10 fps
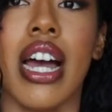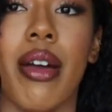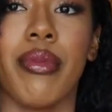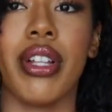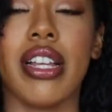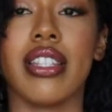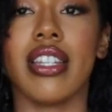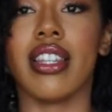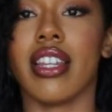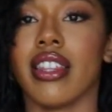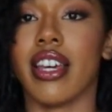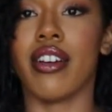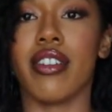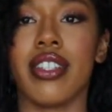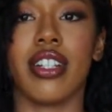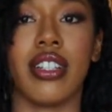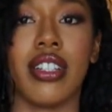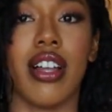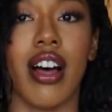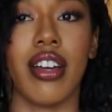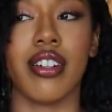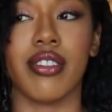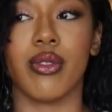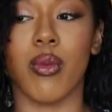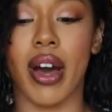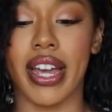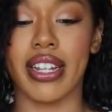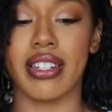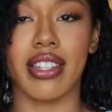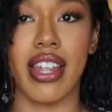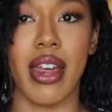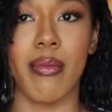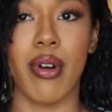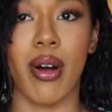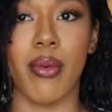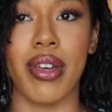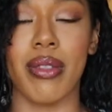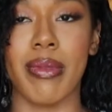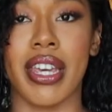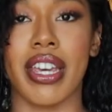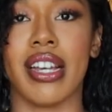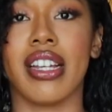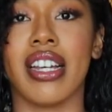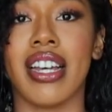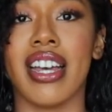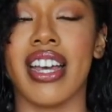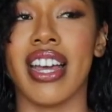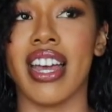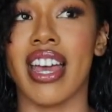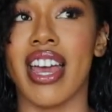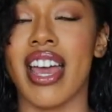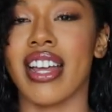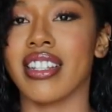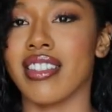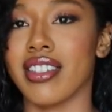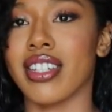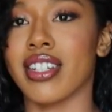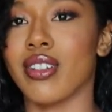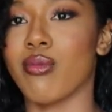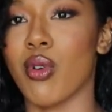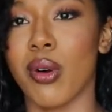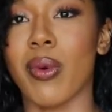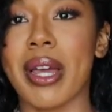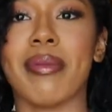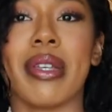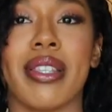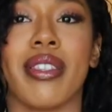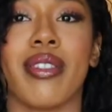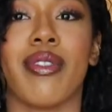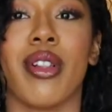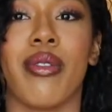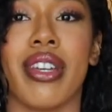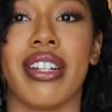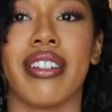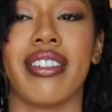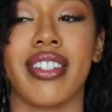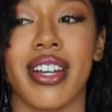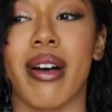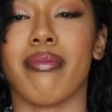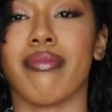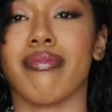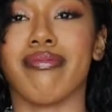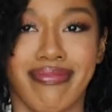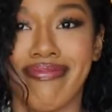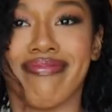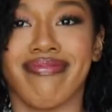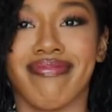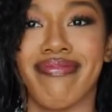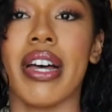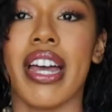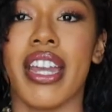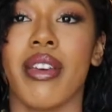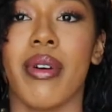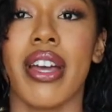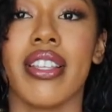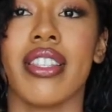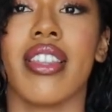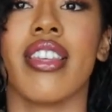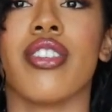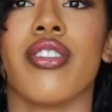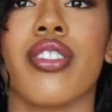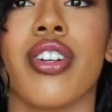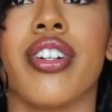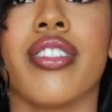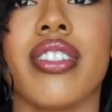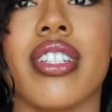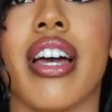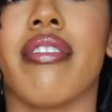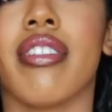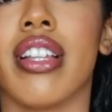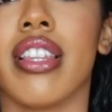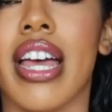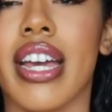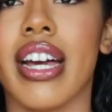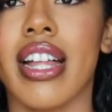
I'm realizing that there is a lot of white that I brought with me and still more white pieces of clothing to come. But anyways, this skirt I really like.